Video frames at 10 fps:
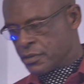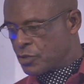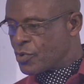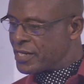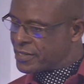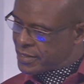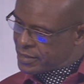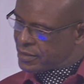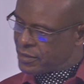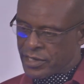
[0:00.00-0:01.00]
that's why I
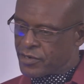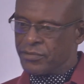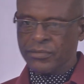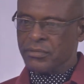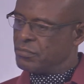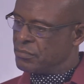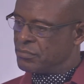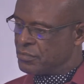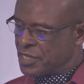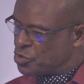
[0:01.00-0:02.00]
said earlier on,
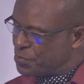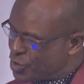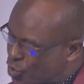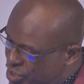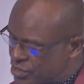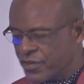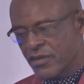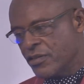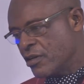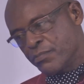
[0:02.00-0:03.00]
there should be no need for
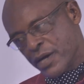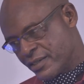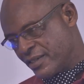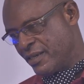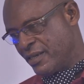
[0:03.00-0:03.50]
a third party